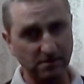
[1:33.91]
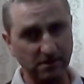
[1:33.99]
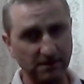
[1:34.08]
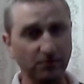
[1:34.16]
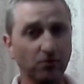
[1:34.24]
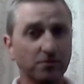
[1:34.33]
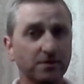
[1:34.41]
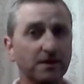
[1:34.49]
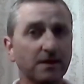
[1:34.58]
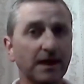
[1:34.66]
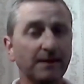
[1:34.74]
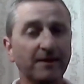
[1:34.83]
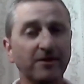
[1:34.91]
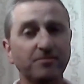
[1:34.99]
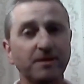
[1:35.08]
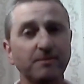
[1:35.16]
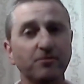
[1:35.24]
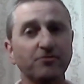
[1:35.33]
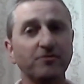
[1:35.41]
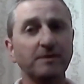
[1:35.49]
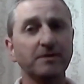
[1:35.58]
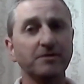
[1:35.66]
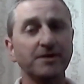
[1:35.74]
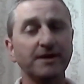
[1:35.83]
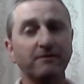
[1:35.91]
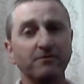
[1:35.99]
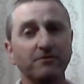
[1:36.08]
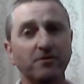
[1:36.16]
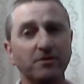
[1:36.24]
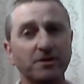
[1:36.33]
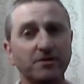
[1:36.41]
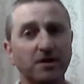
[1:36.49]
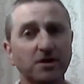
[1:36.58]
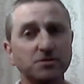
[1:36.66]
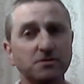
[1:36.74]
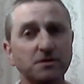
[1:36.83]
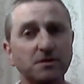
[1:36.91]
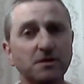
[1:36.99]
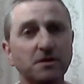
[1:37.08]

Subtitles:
support Hamas being prescribed as a terrorist organisation.